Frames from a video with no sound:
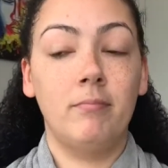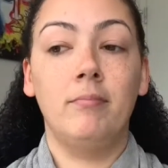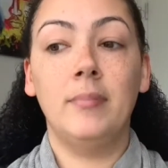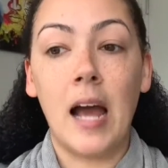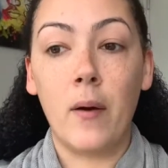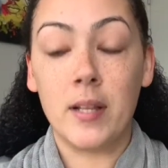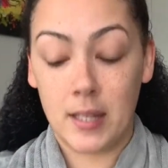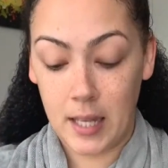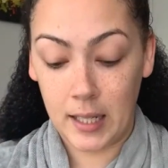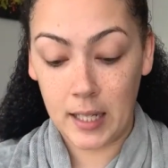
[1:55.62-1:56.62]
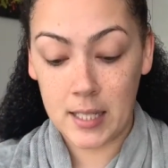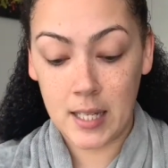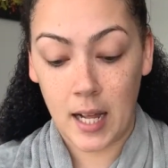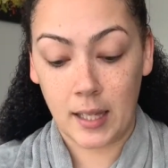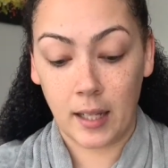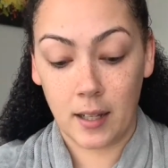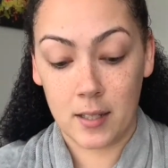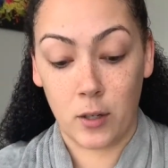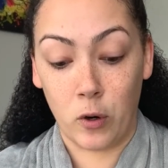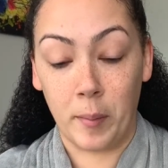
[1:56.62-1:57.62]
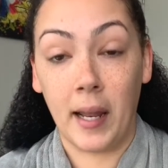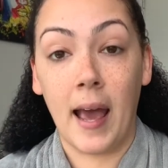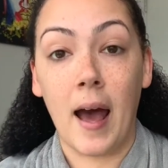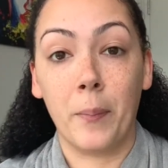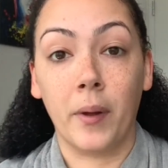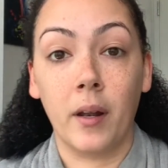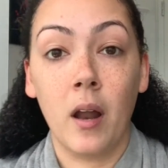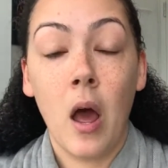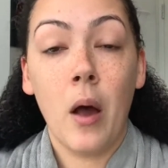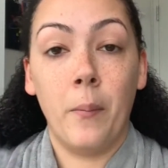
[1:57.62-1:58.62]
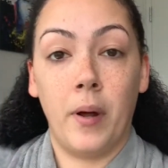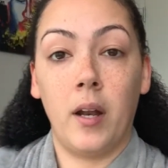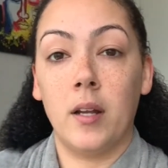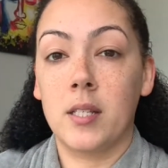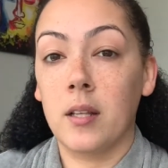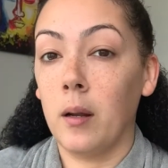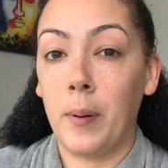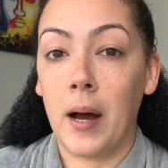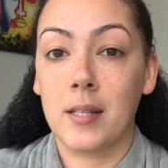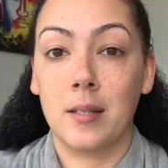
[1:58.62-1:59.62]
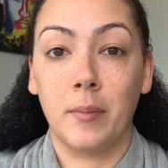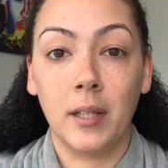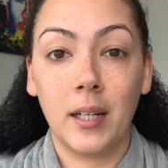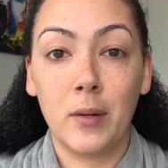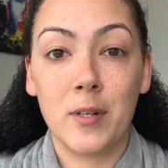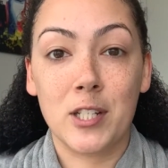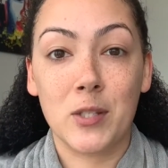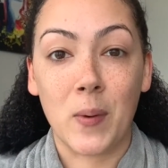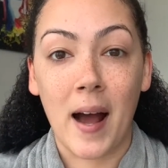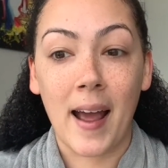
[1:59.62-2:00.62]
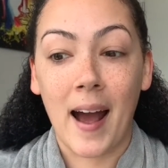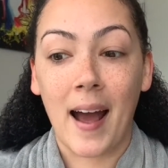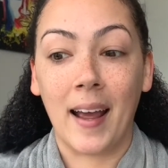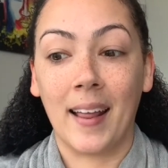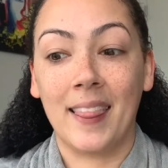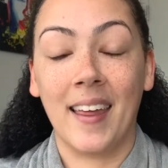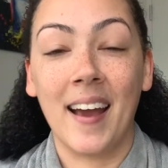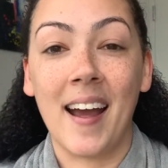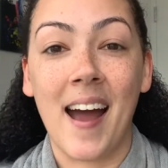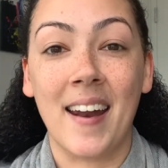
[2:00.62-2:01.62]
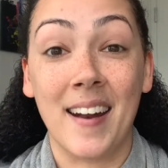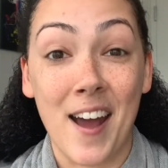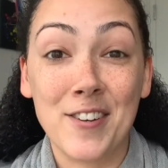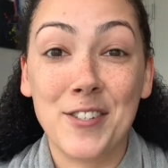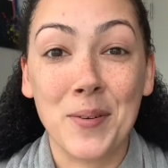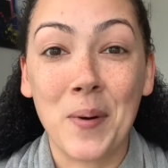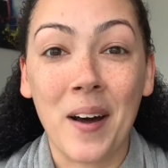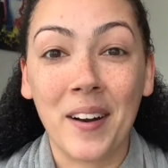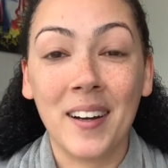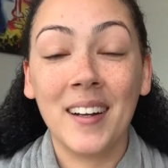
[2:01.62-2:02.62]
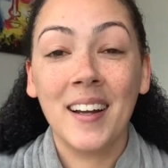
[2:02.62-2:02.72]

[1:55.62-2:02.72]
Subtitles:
Now, they did say that doesn't normally happen, but it is still a possibility, which is why I think I added extra water